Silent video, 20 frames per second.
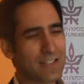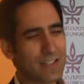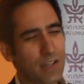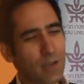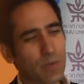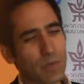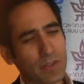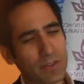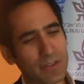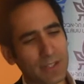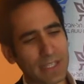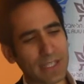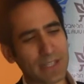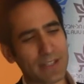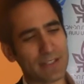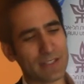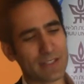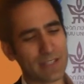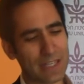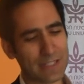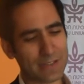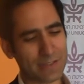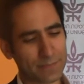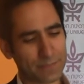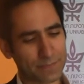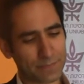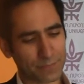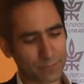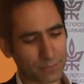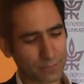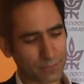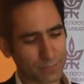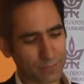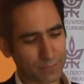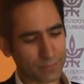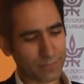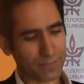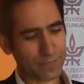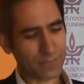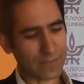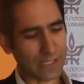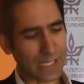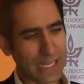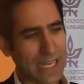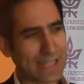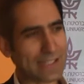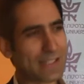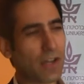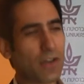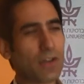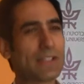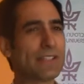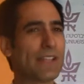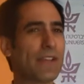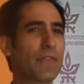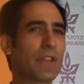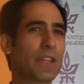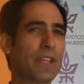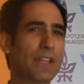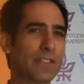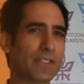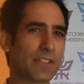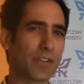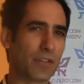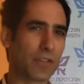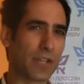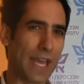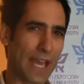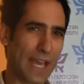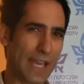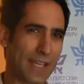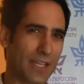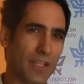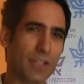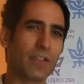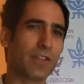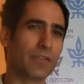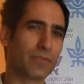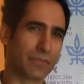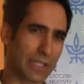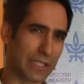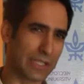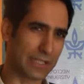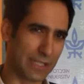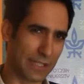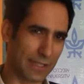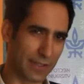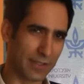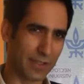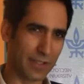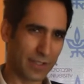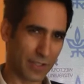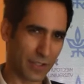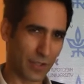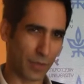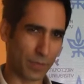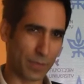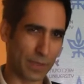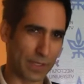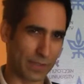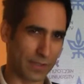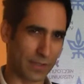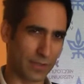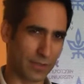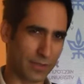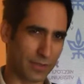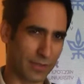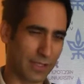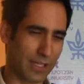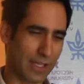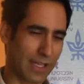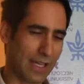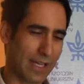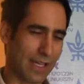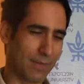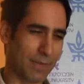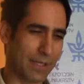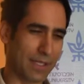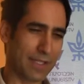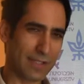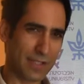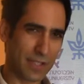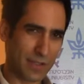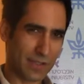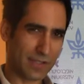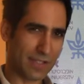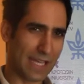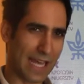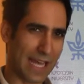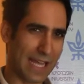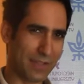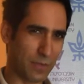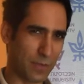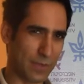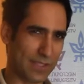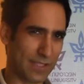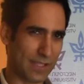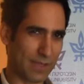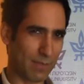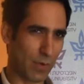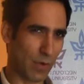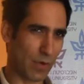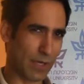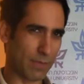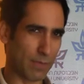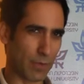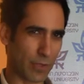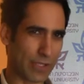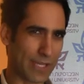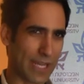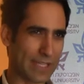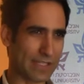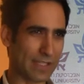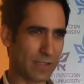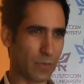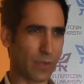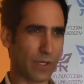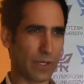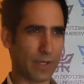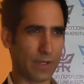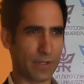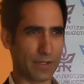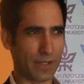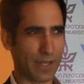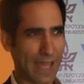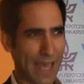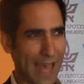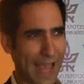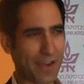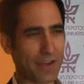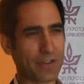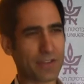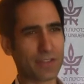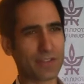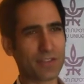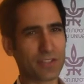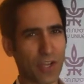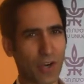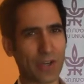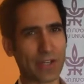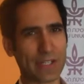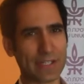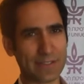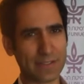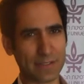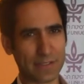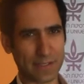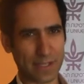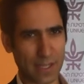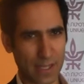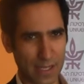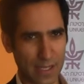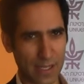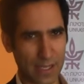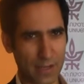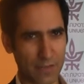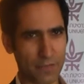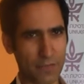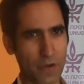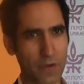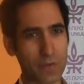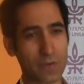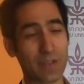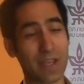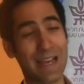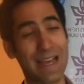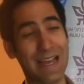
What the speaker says: So the thing is that as long as everything is okay, you don't really need your PIN code. But as you said, we see more and more cases where hackers target phones,